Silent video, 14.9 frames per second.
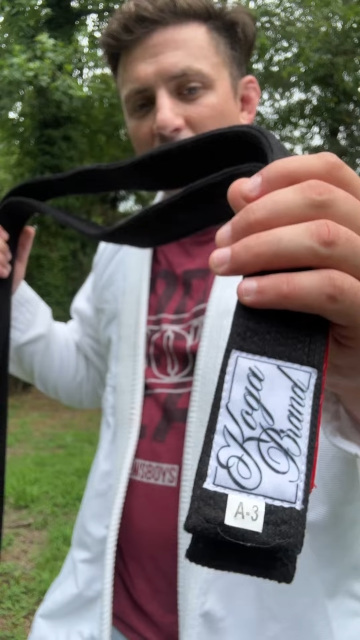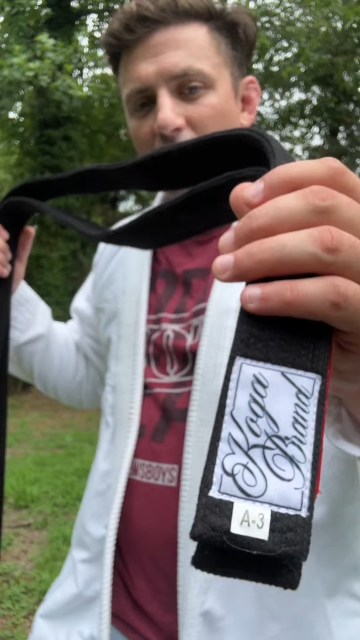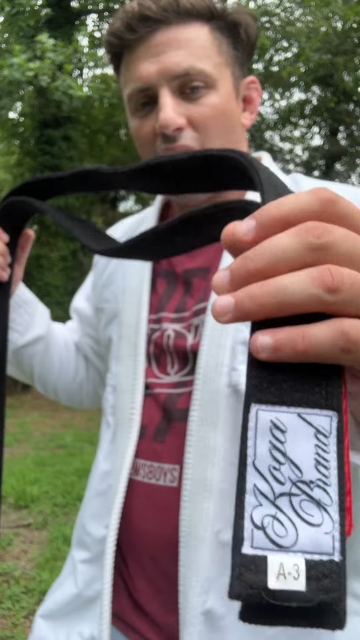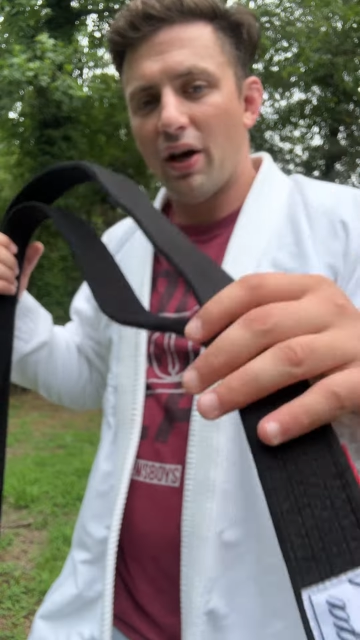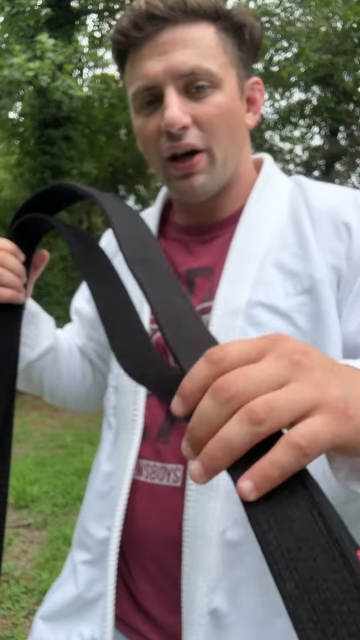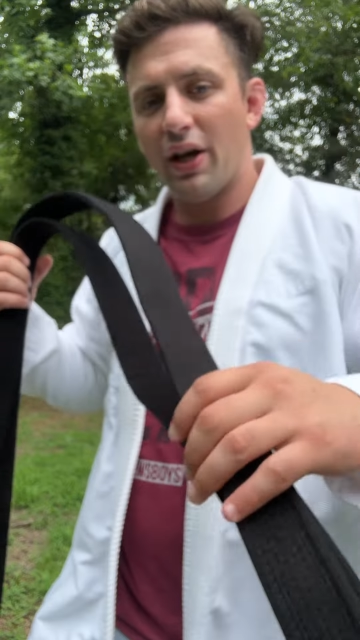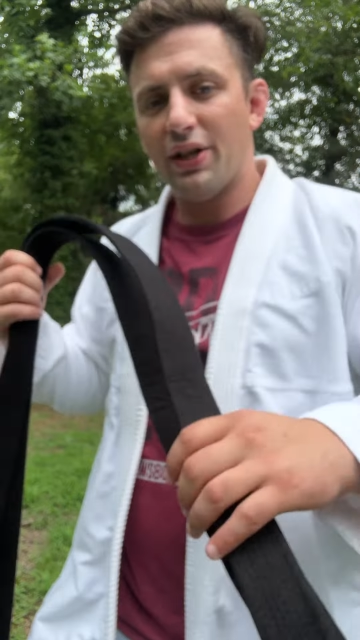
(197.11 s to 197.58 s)

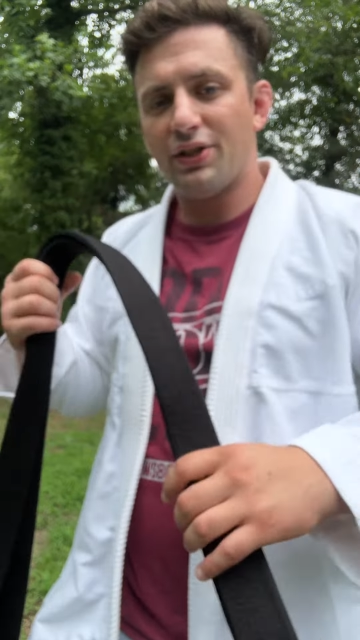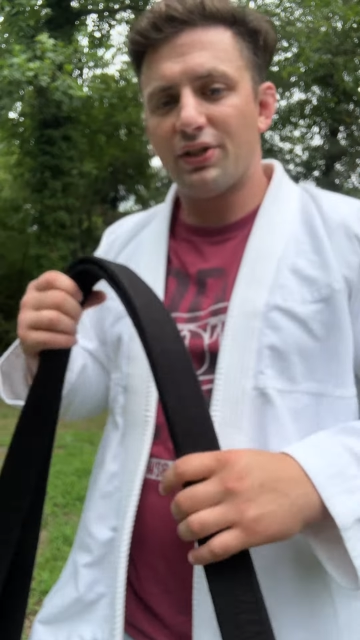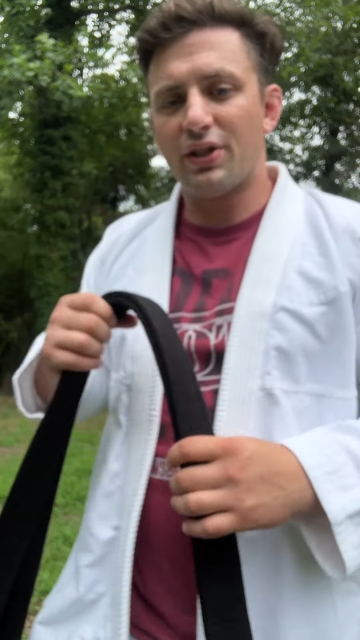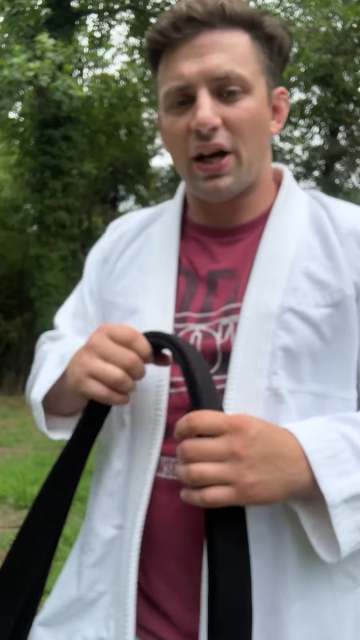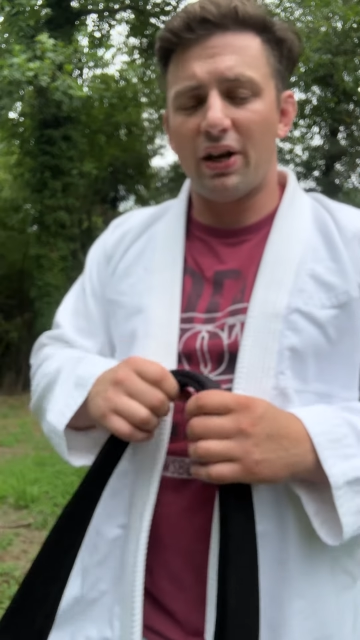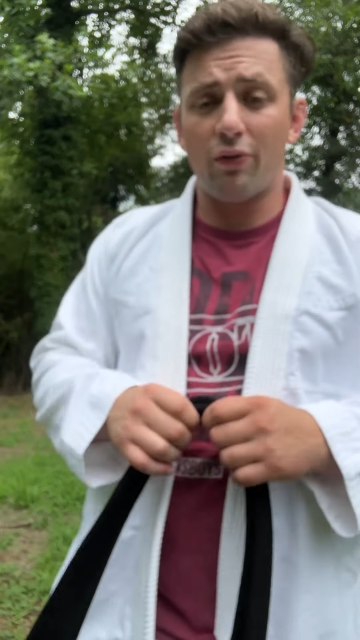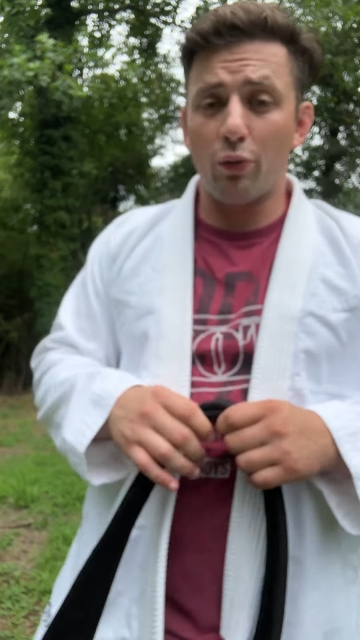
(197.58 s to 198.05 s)
It's just
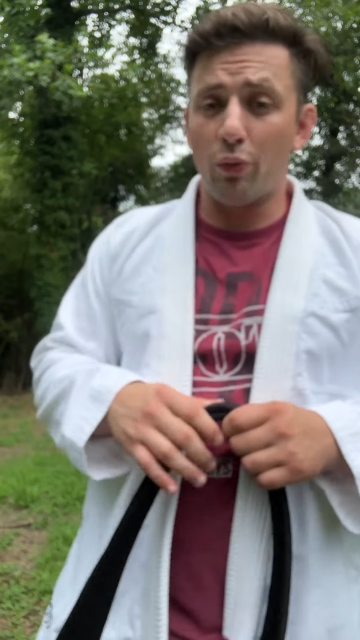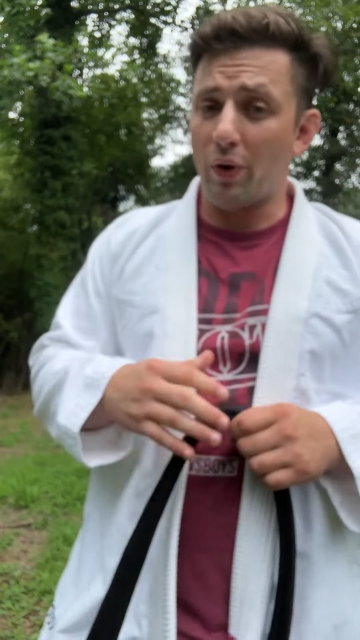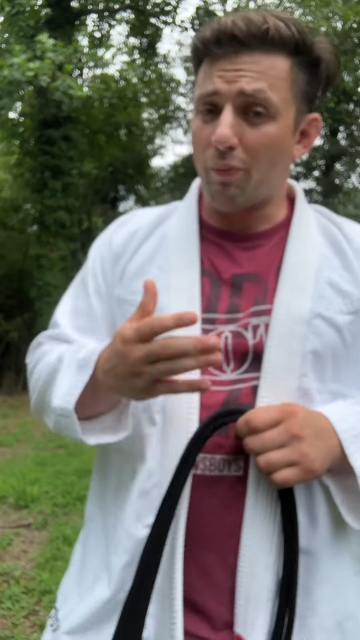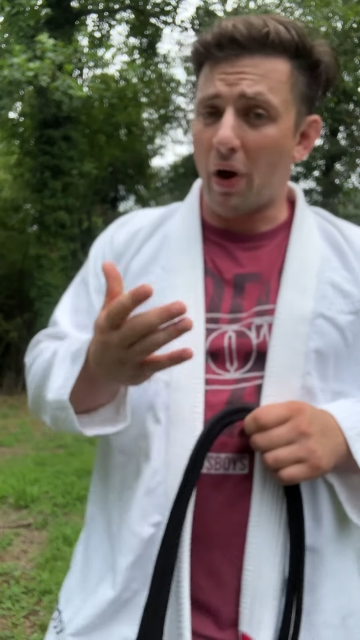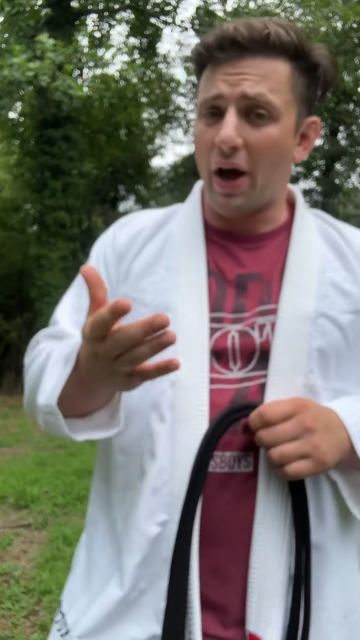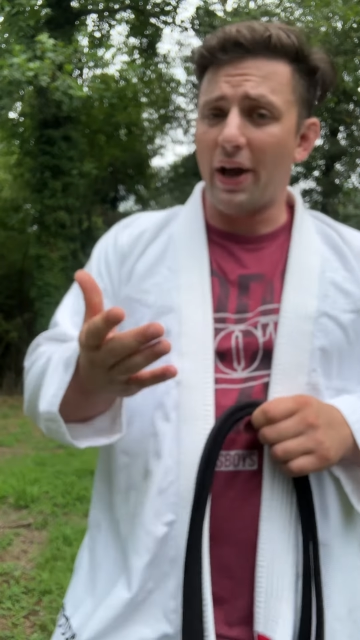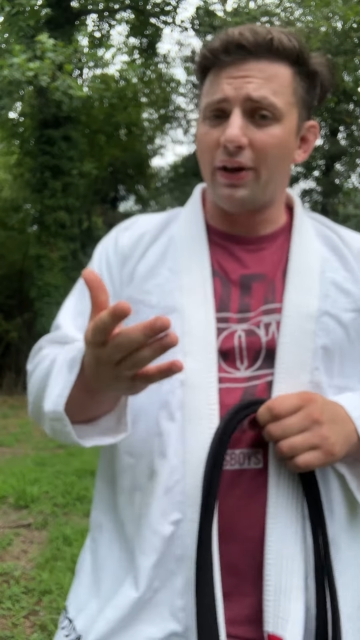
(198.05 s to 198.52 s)
kind of a
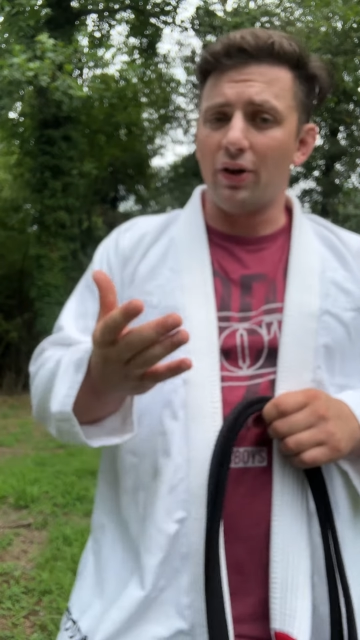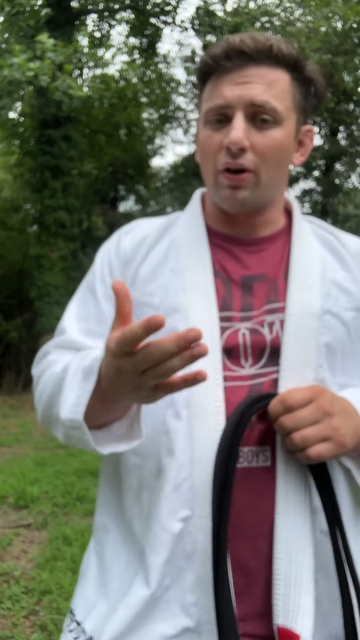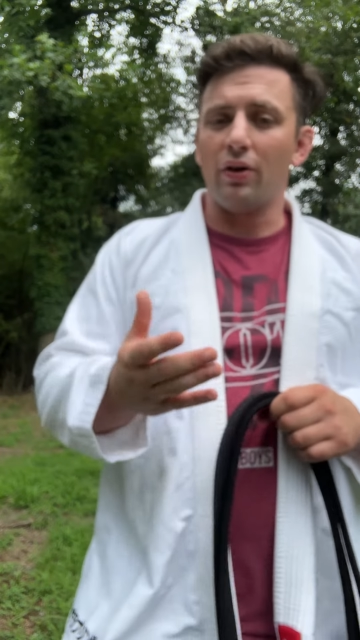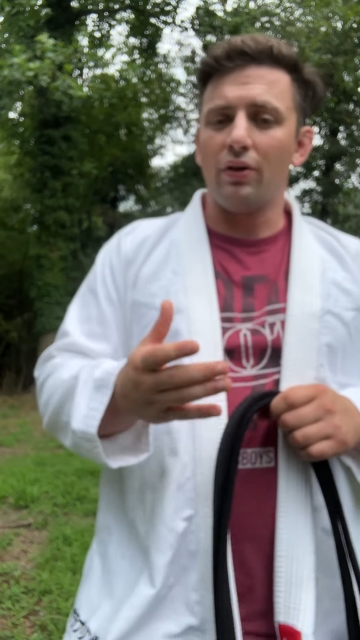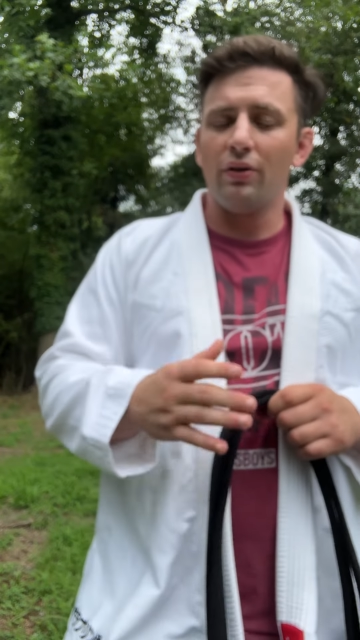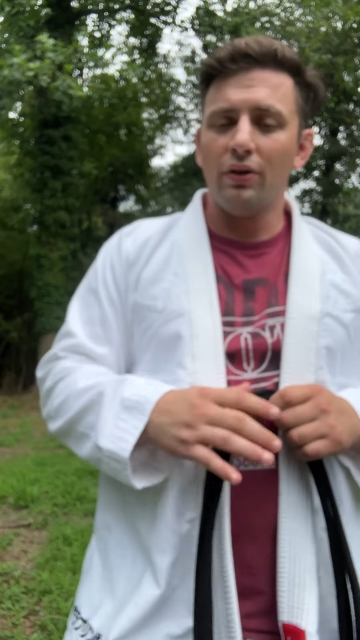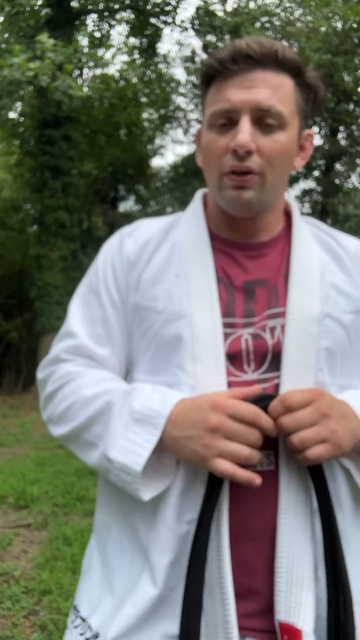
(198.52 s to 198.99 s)
reminder.